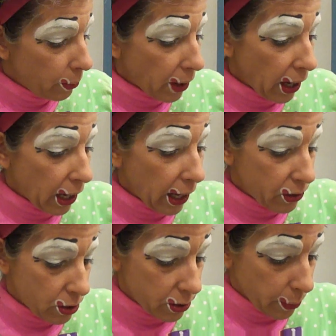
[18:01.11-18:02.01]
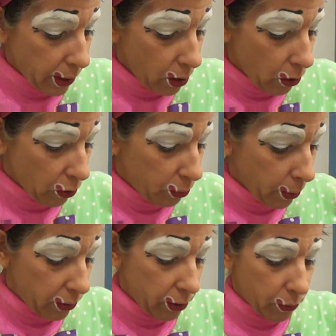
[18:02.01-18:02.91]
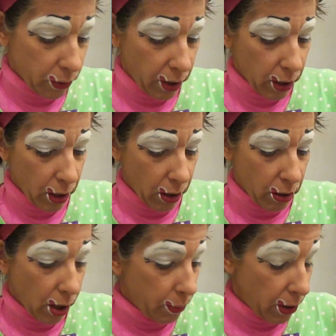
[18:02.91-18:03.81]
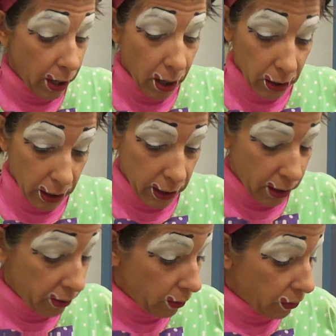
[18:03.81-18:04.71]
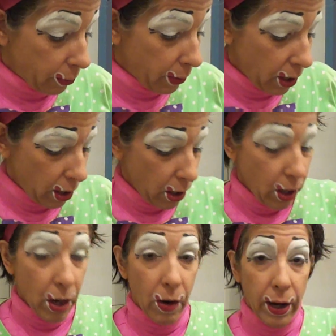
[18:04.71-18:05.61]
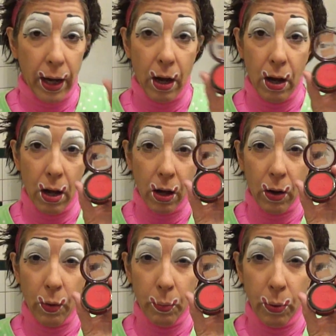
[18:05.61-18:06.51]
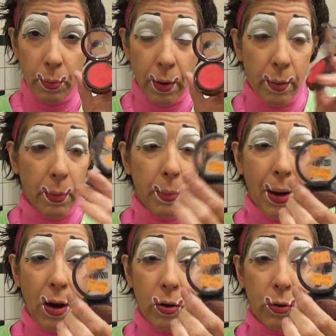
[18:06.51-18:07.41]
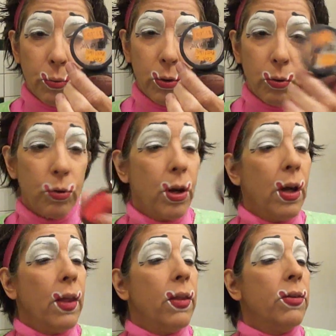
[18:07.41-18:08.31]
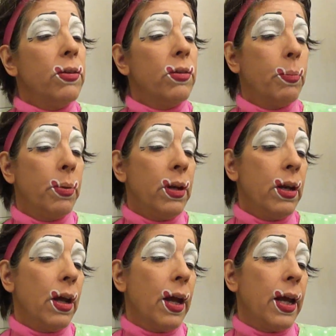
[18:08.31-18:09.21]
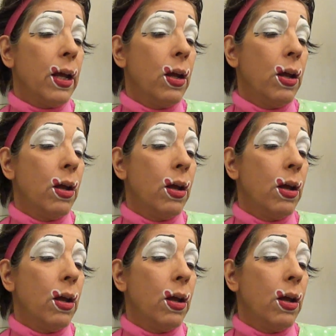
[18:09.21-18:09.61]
on my eyelashes and my nose, but since we're taking our time today, I'll let that sit for a minute. Okay, I'll go and put on my powder rouge. This is a Ben Nye